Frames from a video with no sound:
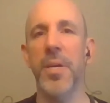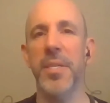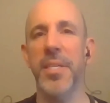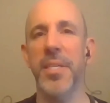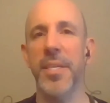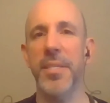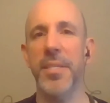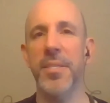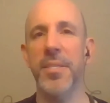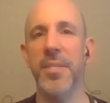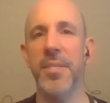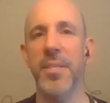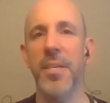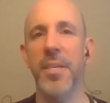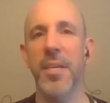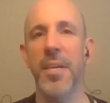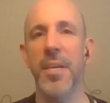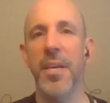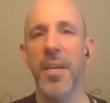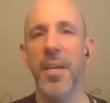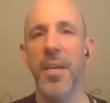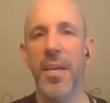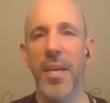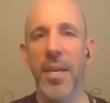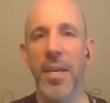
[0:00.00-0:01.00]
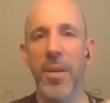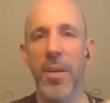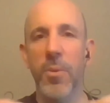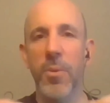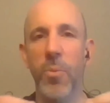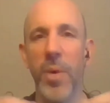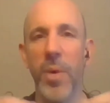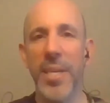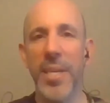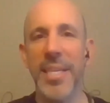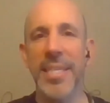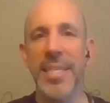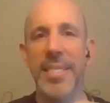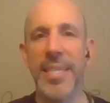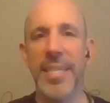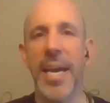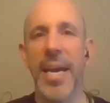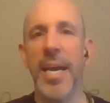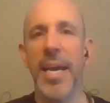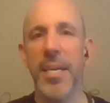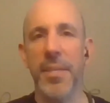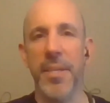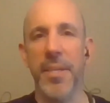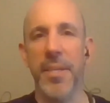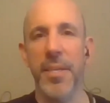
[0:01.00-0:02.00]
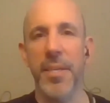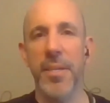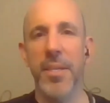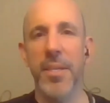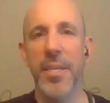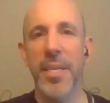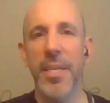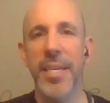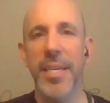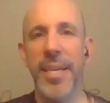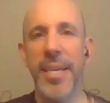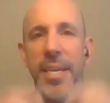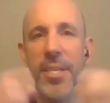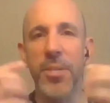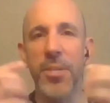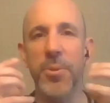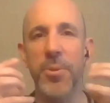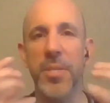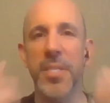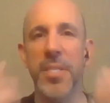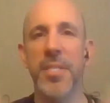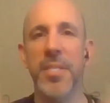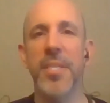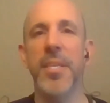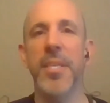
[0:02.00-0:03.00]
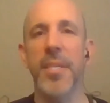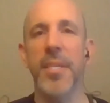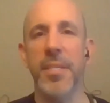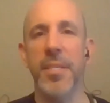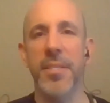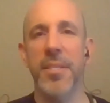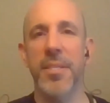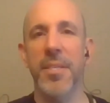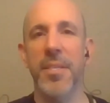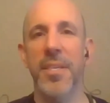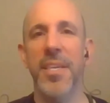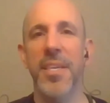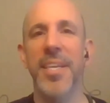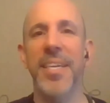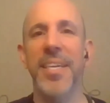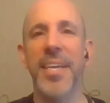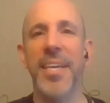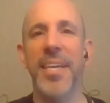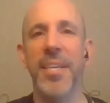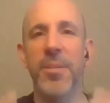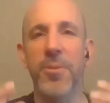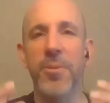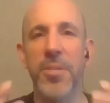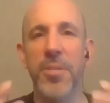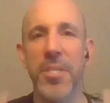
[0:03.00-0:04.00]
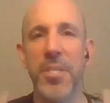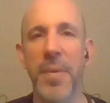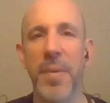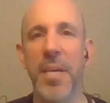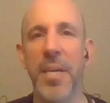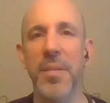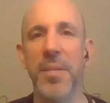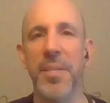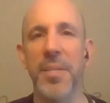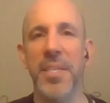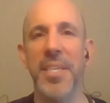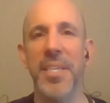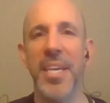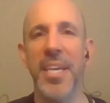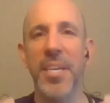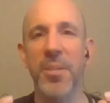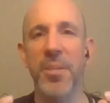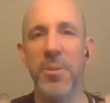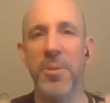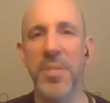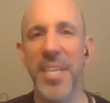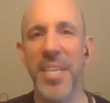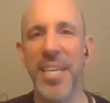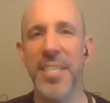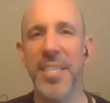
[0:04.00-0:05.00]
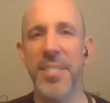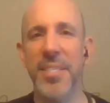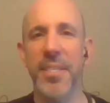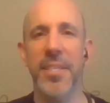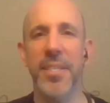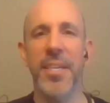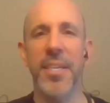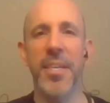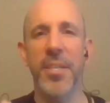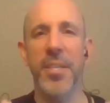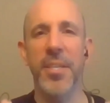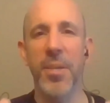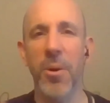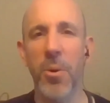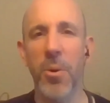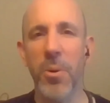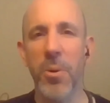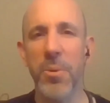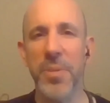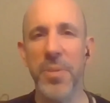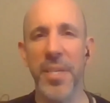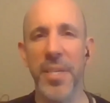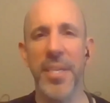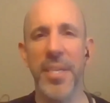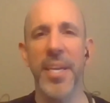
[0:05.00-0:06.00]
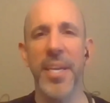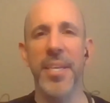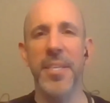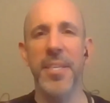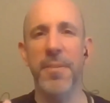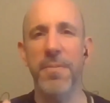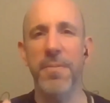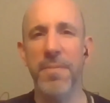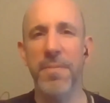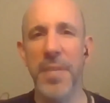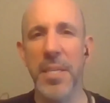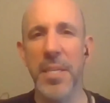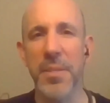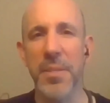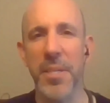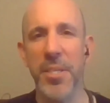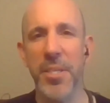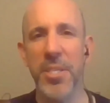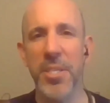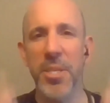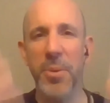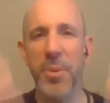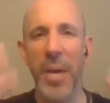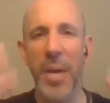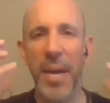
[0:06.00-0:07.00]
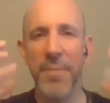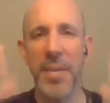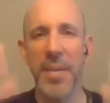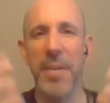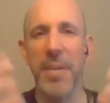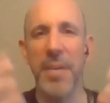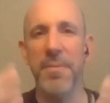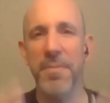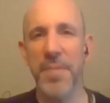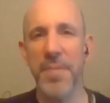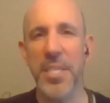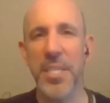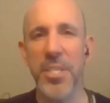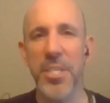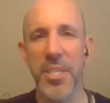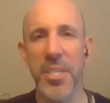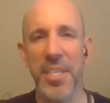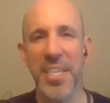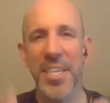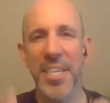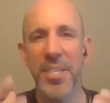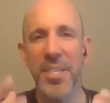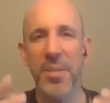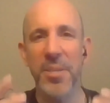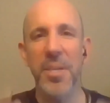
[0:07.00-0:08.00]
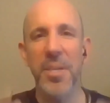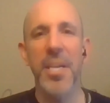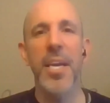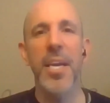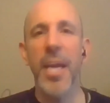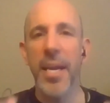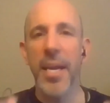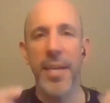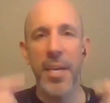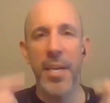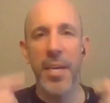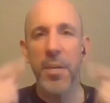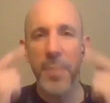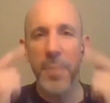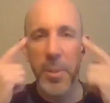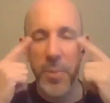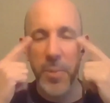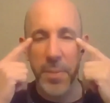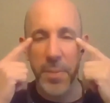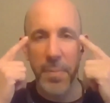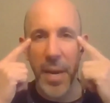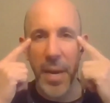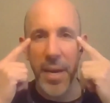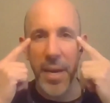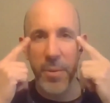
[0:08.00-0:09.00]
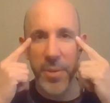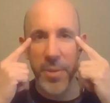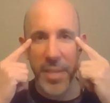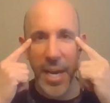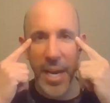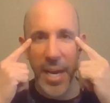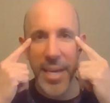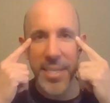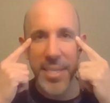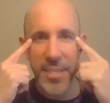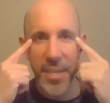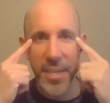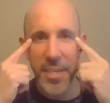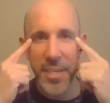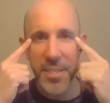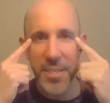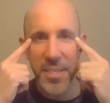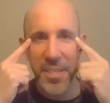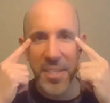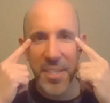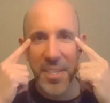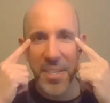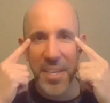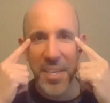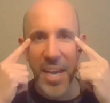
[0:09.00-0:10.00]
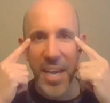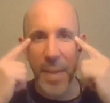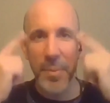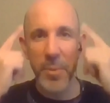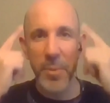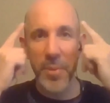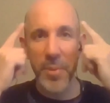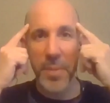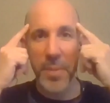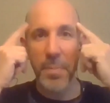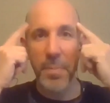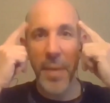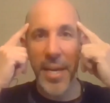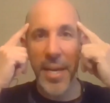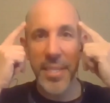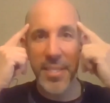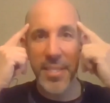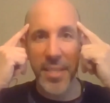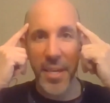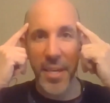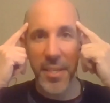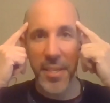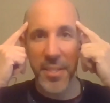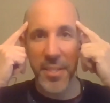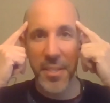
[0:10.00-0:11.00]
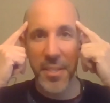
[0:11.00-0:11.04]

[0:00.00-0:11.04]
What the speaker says: It's what exactly. Can you see it? Can you smell it? Can you taste it? Can you hold it? Can you feel it? Do you have that vision? Can you, and I don't mean with eyesight, I mean with mind sight.